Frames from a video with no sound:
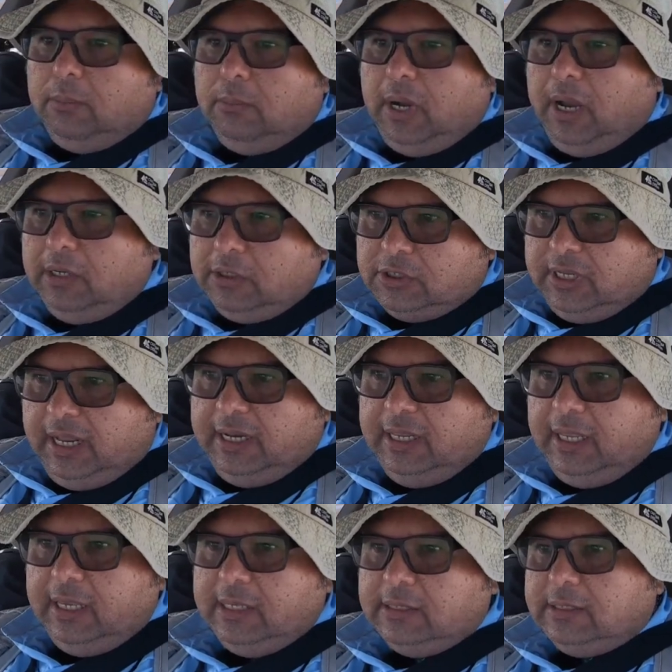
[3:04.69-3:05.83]
My
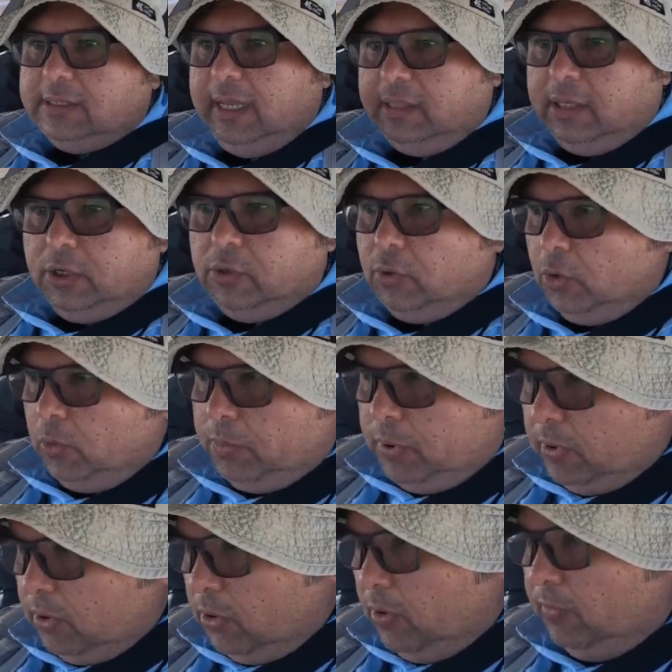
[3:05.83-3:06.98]
understanding is that the group
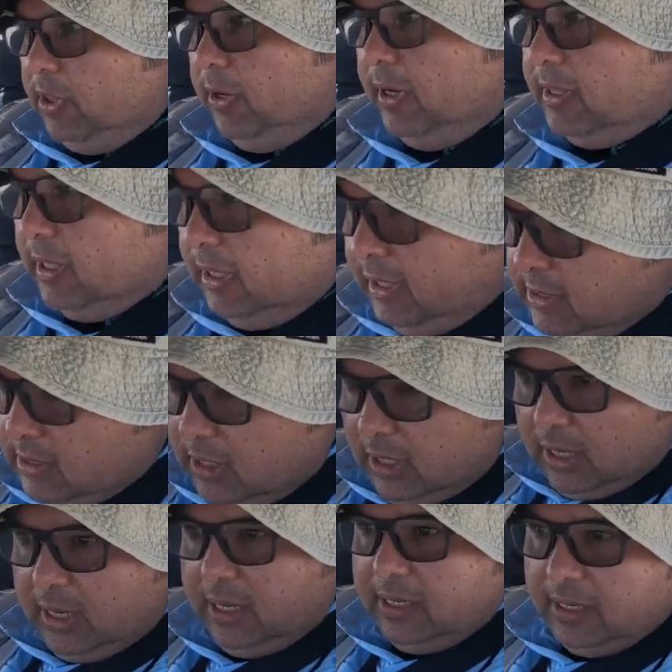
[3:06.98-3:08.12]
over there at the East
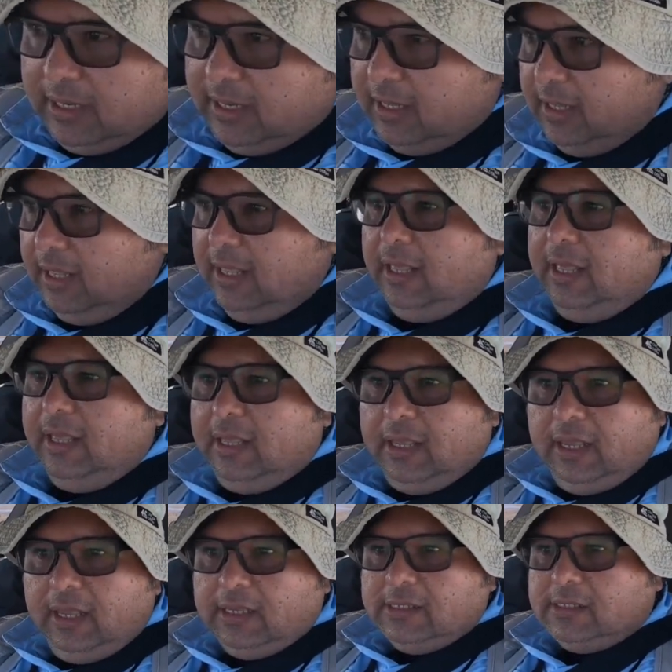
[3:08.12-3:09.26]
Cut
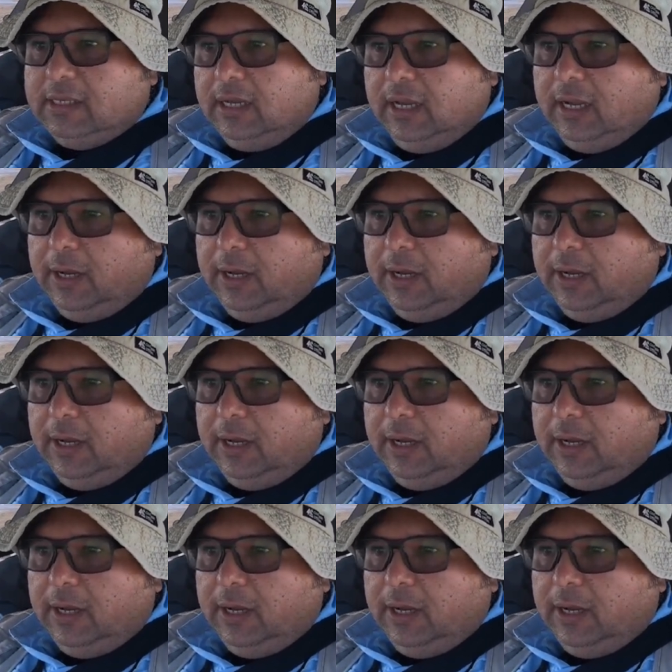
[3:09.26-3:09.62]
is,